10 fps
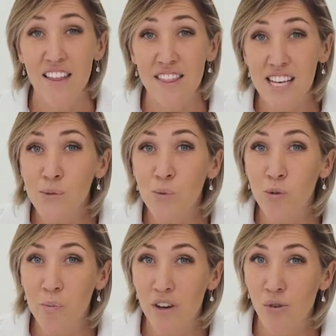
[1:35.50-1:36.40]
This
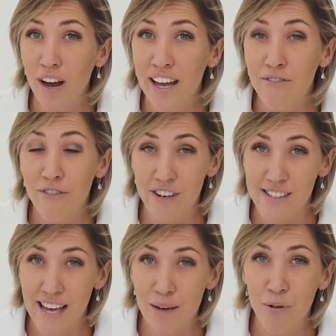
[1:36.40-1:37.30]
would be great, for
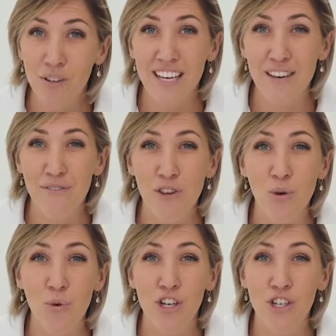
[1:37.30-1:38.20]
example, if
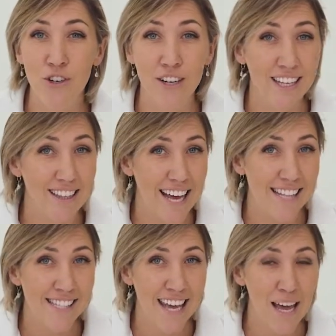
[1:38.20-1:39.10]
you were shooting
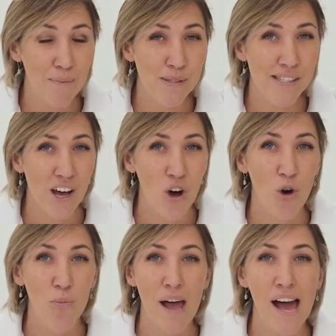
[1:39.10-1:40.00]
landscapes,
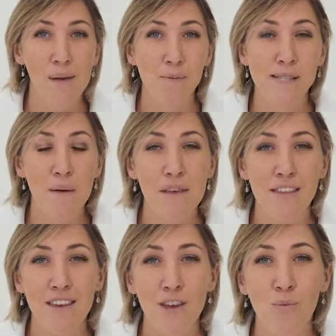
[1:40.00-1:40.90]
or perhaps something
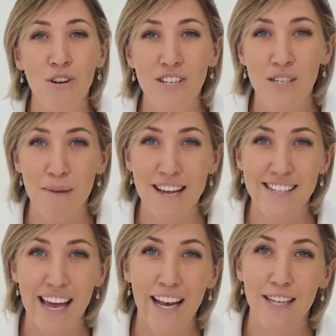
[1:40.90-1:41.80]
that you wanted to
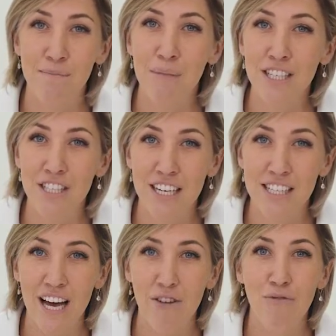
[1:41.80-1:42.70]
maintain as much
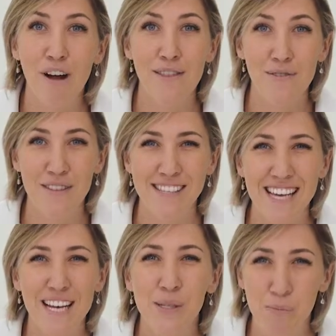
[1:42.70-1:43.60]
detail right through the
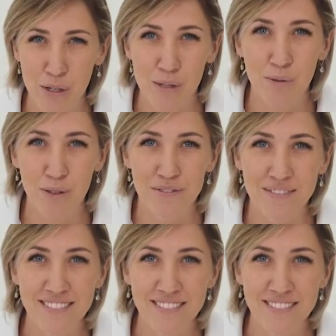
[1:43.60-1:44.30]
scene as possible.